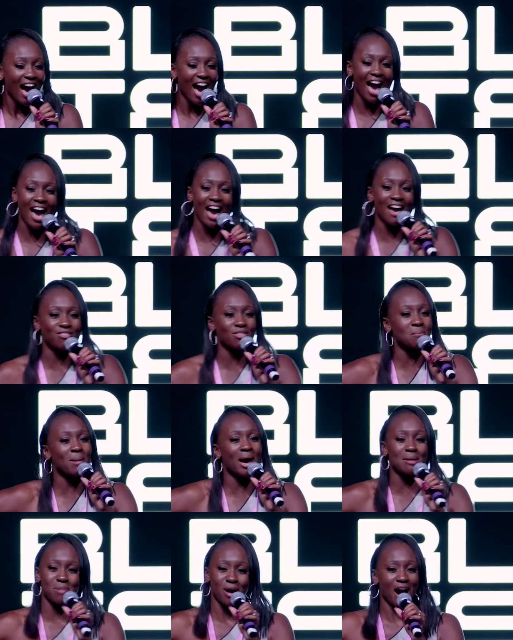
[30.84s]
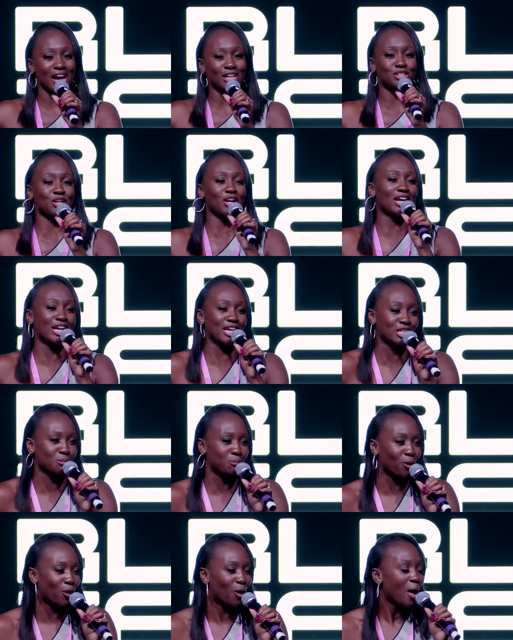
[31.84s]
and the man behind Cheeky
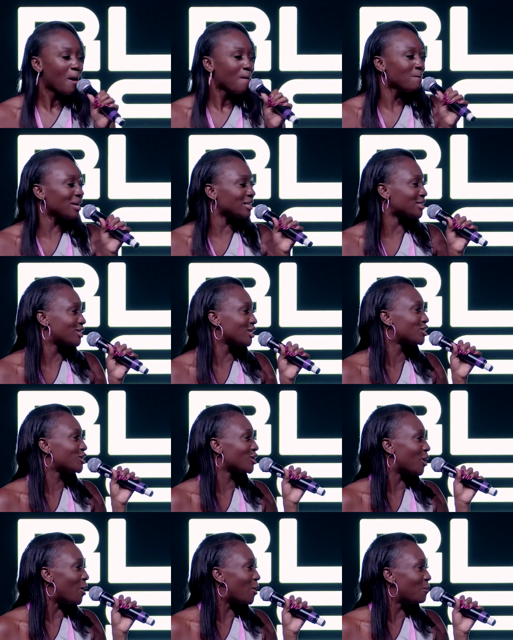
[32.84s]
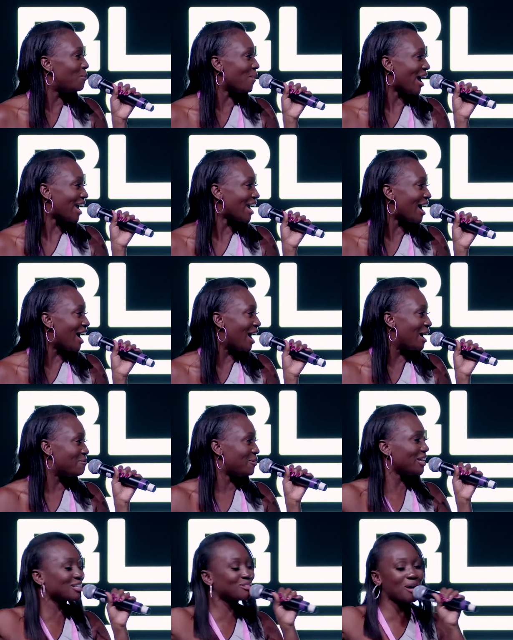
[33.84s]
Sport, Mr. Joel Bayer.
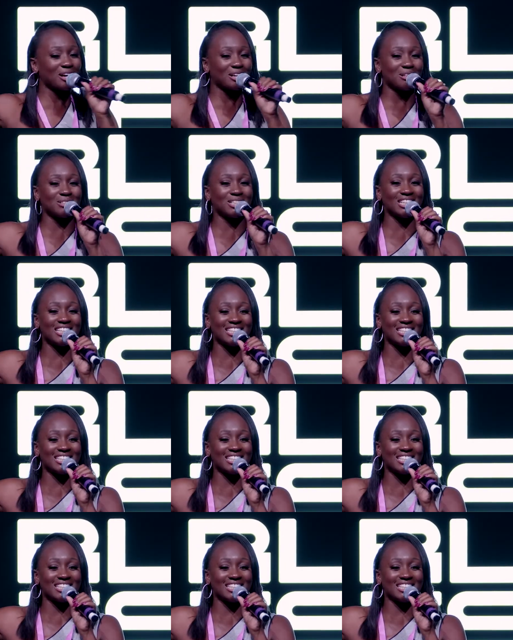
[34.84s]
Please welcome him to the